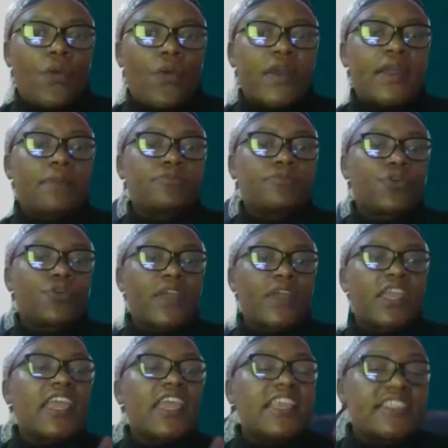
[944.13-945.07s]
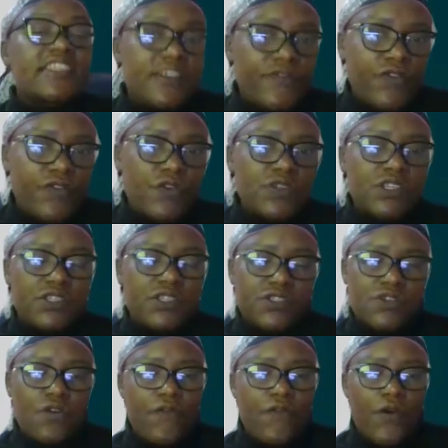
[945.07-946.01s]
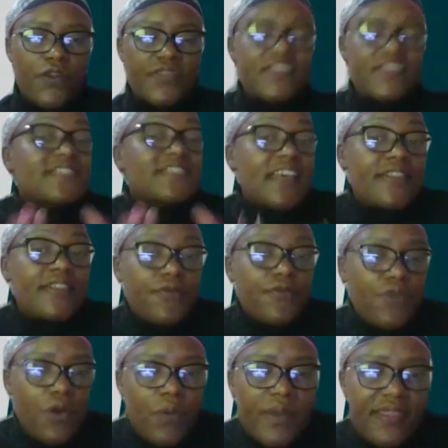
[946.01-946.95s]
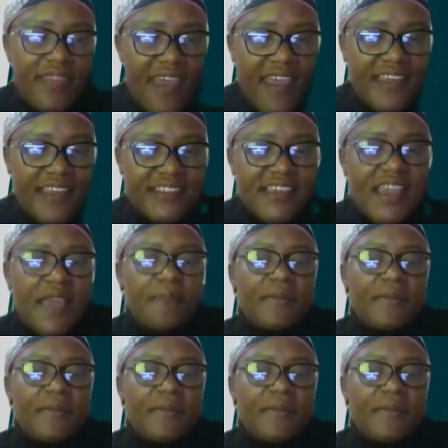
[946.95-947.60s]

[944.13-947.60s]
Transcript: when I'm doing interviews and so forth? There's nothing wrong with that.